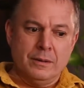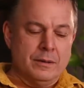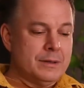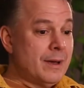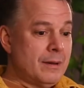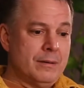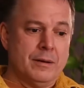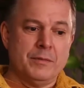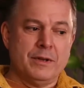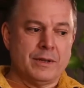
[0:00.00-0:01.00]
Yeah.
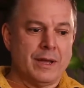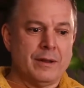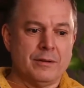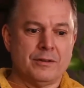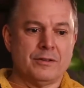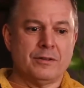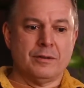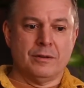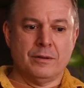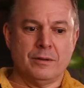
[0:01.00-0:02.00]
I mean, again,
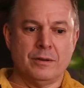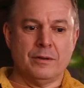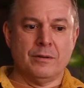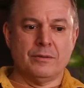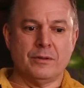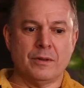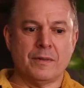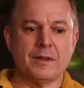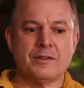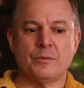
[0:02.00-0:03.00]
it's, the
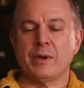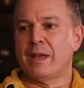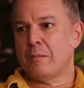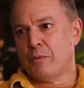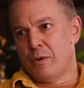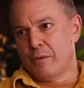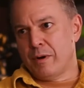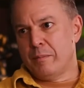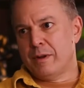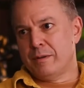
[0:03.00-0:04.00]
things that we can
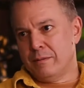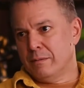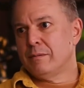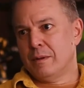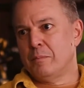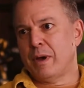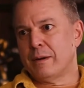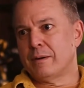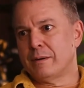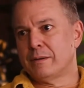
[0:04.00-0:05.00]
program in, the
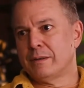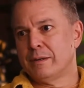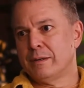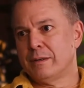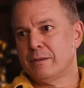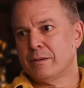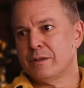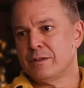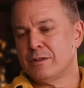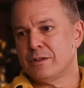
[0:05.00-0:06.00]
better,
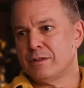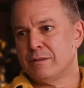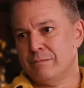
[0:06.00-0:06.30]
because it just,